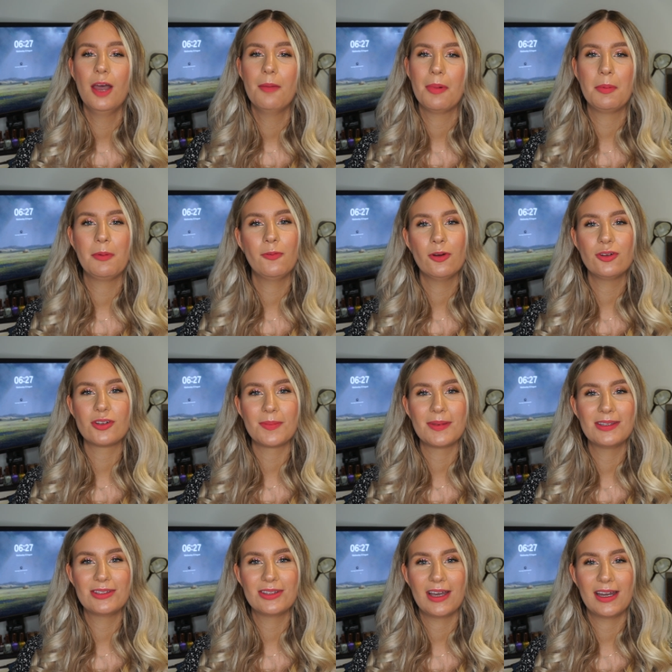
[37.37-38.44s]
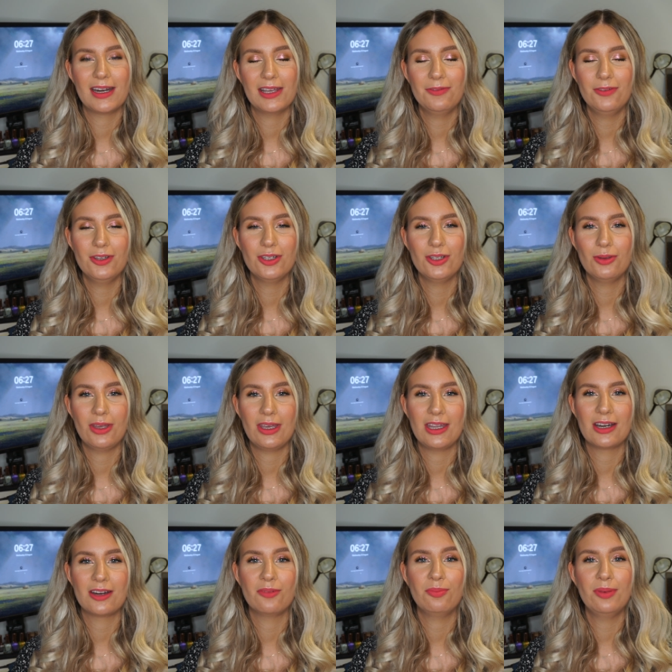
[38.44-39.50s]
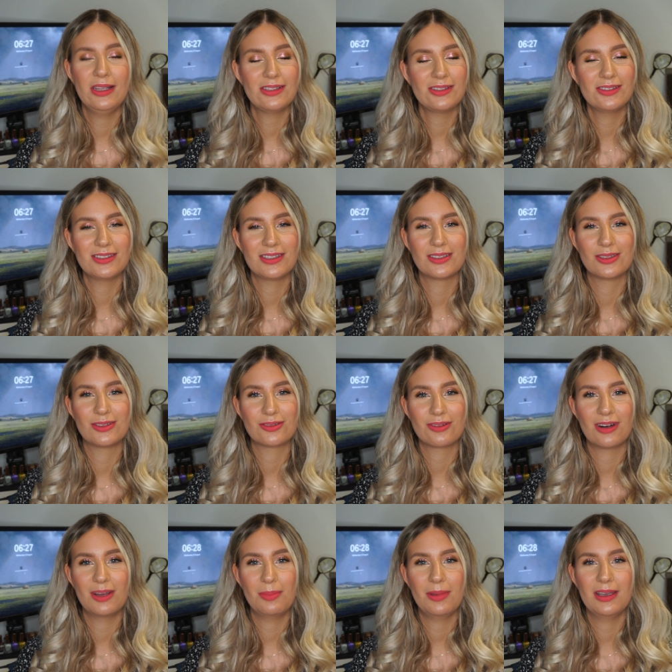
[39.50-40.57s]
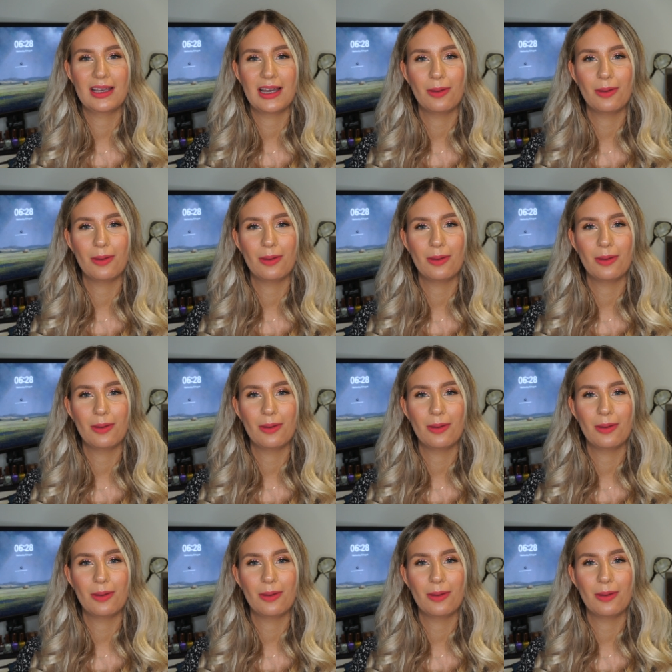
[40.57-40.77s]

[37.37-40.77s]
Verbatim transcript: But before jumping into that, if you're new here, please consider subscribing.